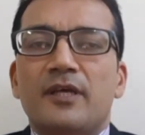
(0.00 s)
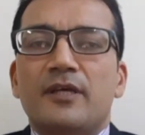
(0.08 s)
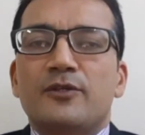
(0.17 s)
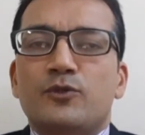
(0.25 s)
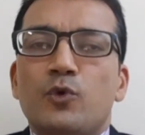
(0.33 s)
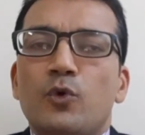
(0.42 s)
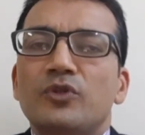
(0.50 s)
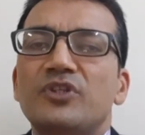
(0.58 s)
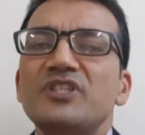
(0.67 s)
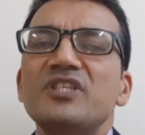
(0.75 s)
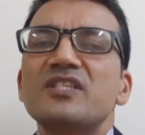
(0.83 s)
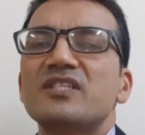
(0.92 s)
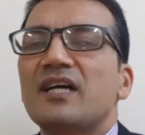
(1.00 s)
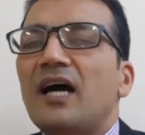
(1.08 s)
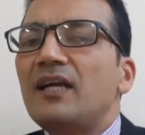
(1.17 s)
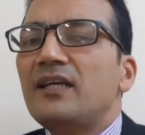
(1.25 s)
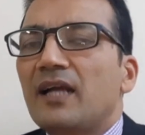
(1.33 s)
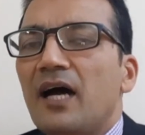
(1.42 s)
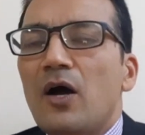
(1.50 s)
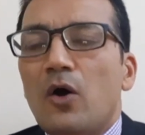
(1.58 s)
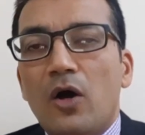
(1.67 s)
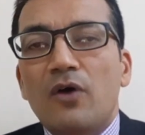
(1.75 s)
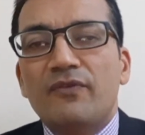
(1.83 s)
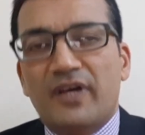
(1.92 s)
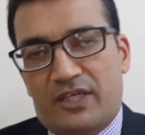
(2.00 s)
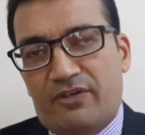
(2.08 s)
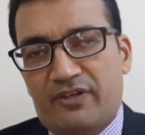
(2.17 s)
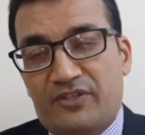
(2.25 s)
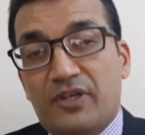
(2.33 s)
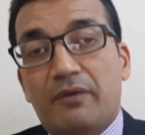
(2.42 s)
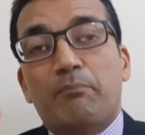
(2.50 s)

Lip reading: So this is called law of attraction.